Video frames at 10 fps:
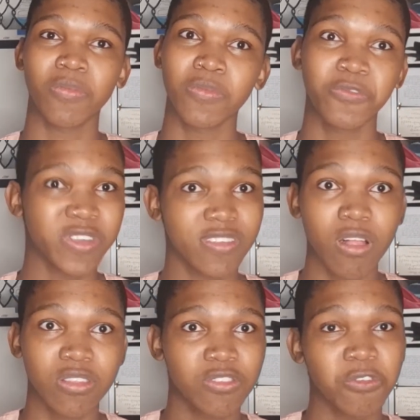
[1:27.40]

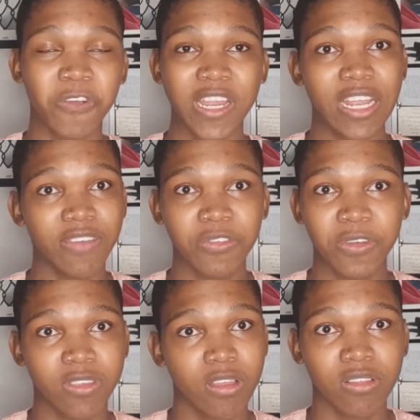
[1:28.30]
results, your grade 11
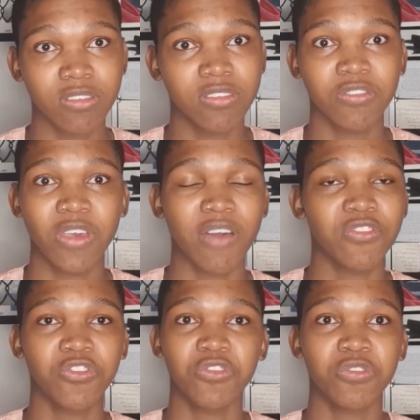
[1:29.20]
results. You have
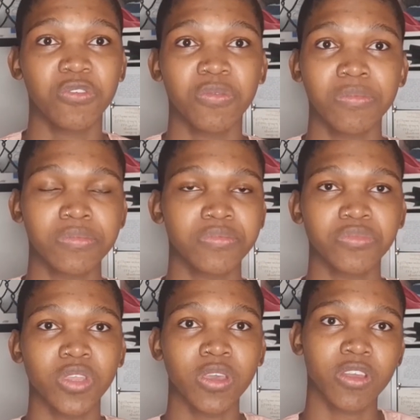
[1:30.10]
to
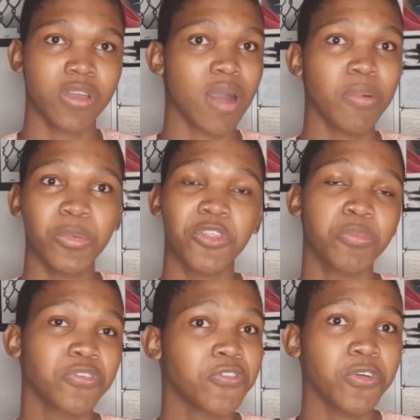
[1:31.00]
come up with a
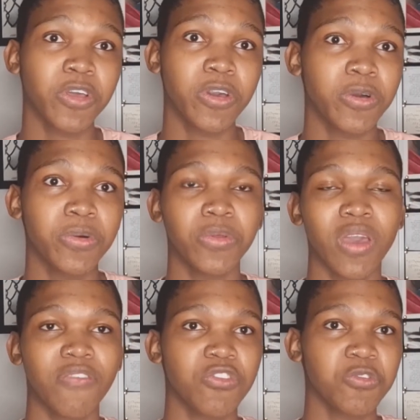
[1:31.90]
portfolio, you
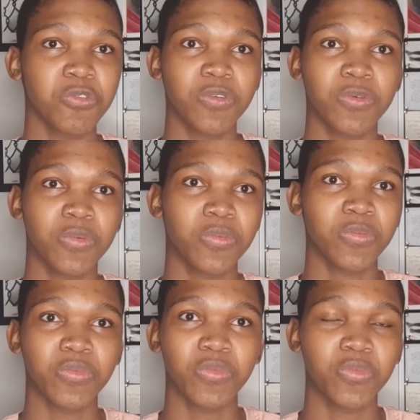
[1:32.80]
have to
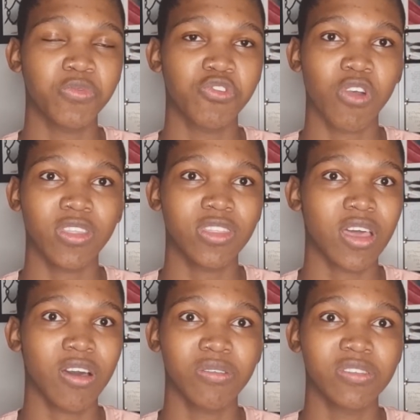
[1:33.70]
jot
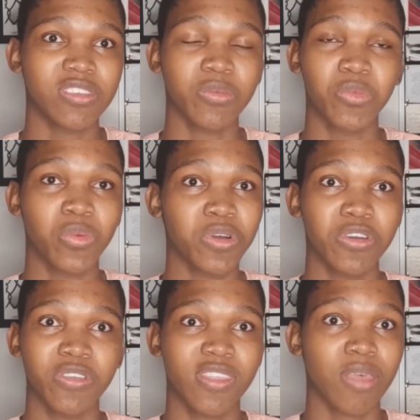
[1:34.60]
down some
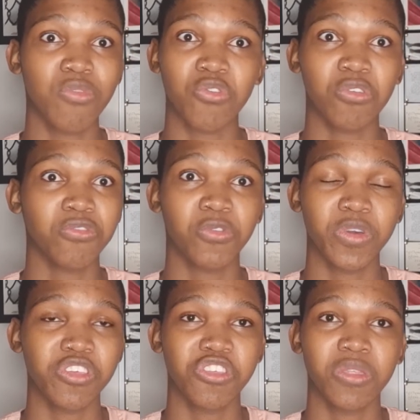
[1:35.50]
words, some sort of
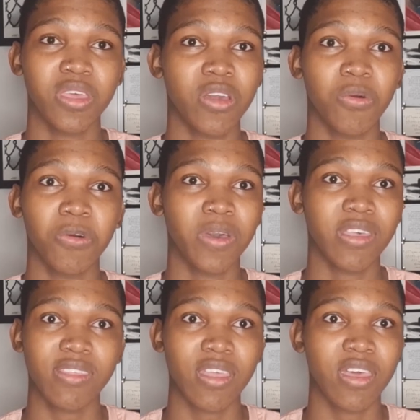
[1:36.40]
questionnaire or
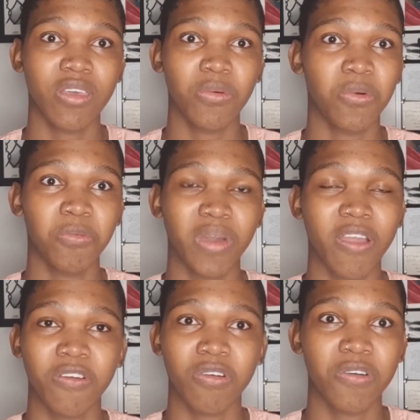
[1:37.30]
essay or
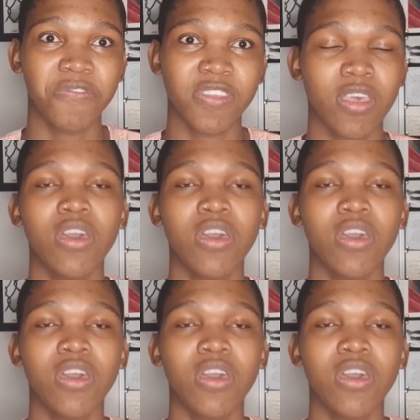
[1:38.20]
paragraphs.